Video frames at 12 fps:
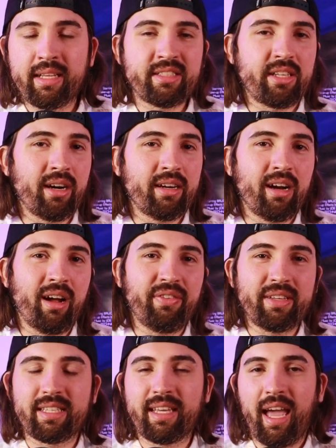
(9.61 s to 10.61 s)
It started off
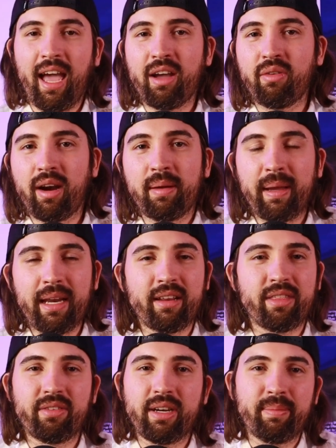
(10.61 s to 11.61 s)
as a gag where I made a
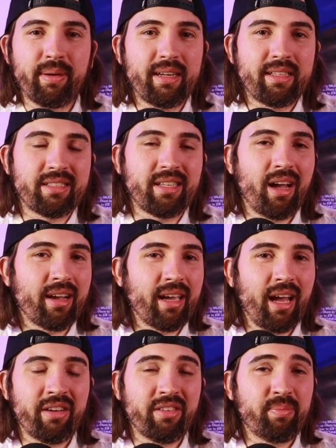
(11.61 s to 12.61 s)
3D printed socket
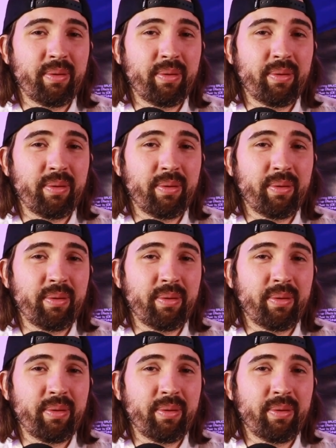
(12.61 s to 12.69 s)
out of